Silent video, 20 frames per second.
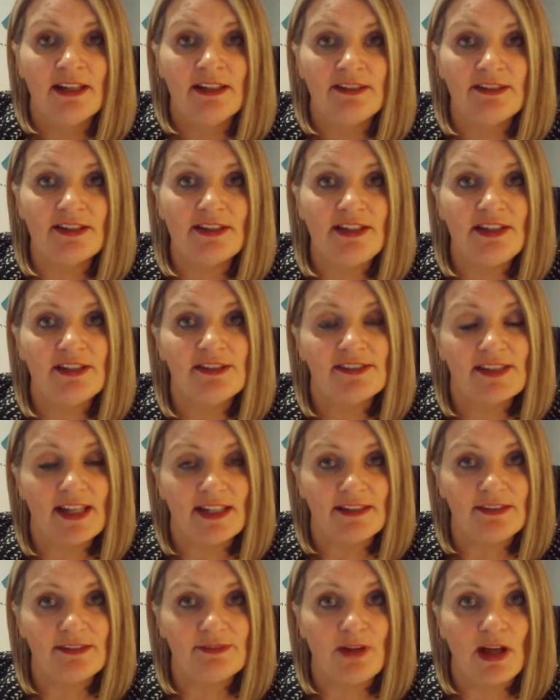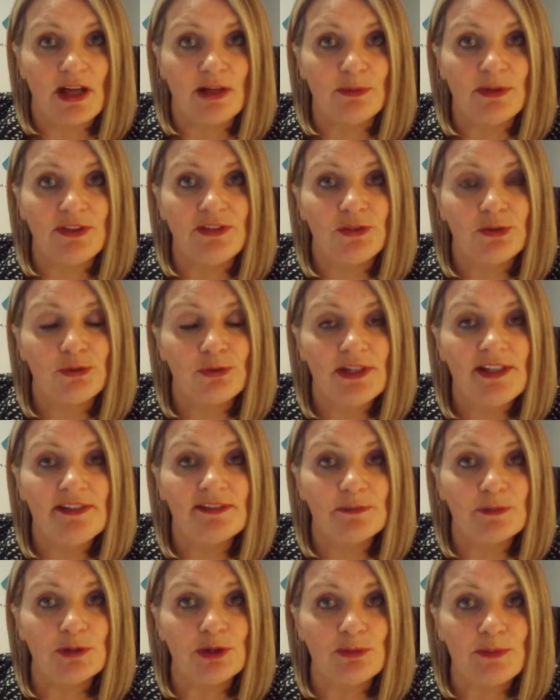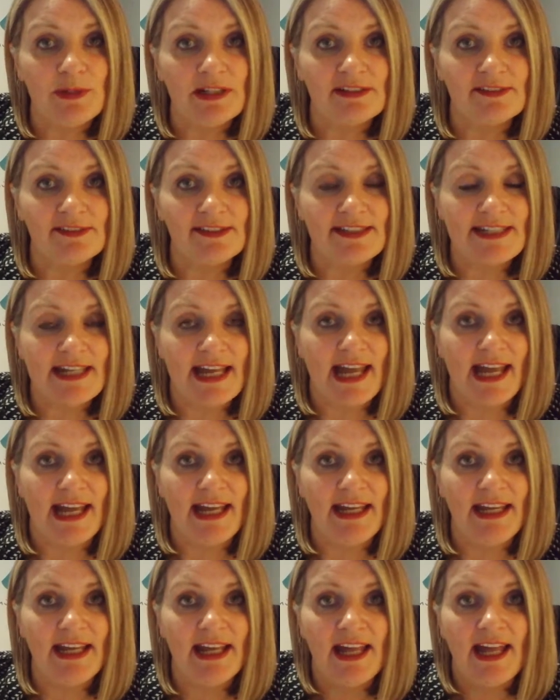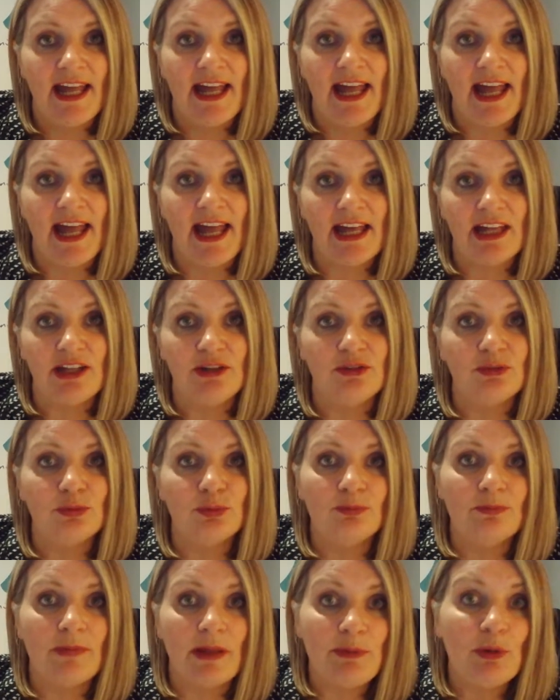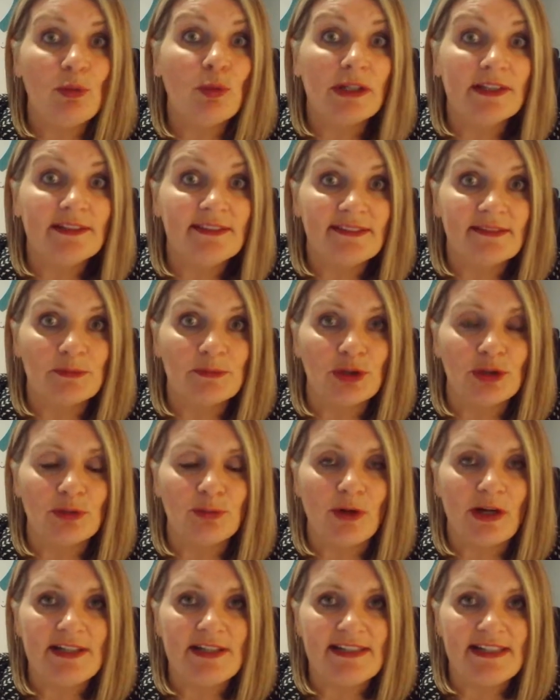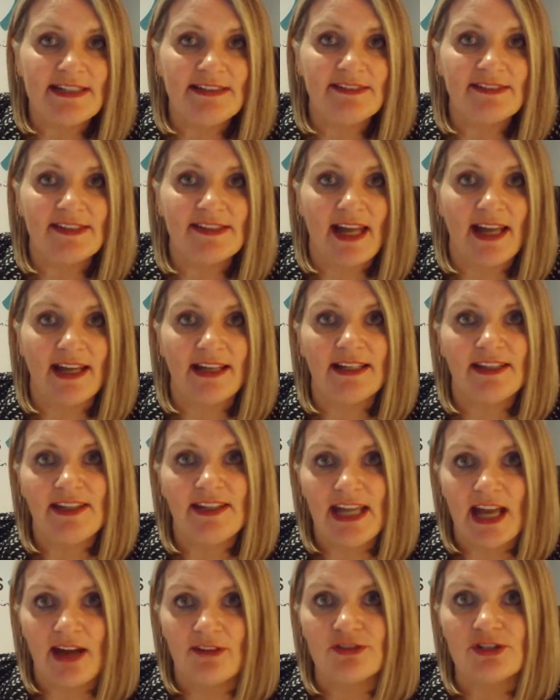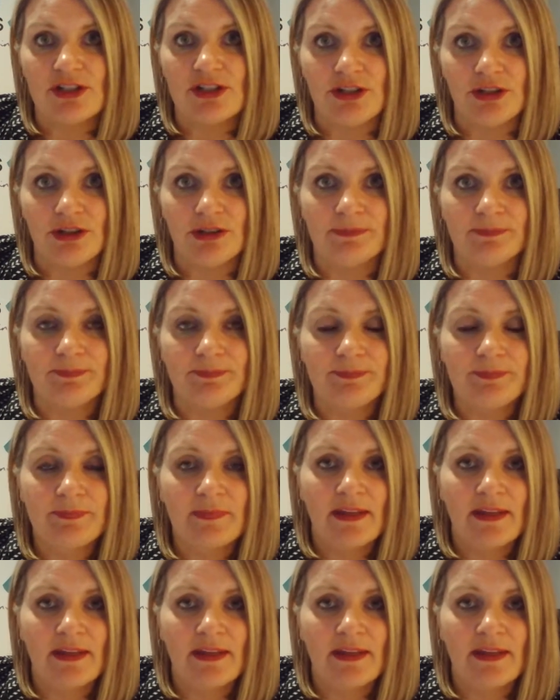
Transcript: so that you're satisfied with 3 small meals a day and maybe one small protein snack in the afternoon.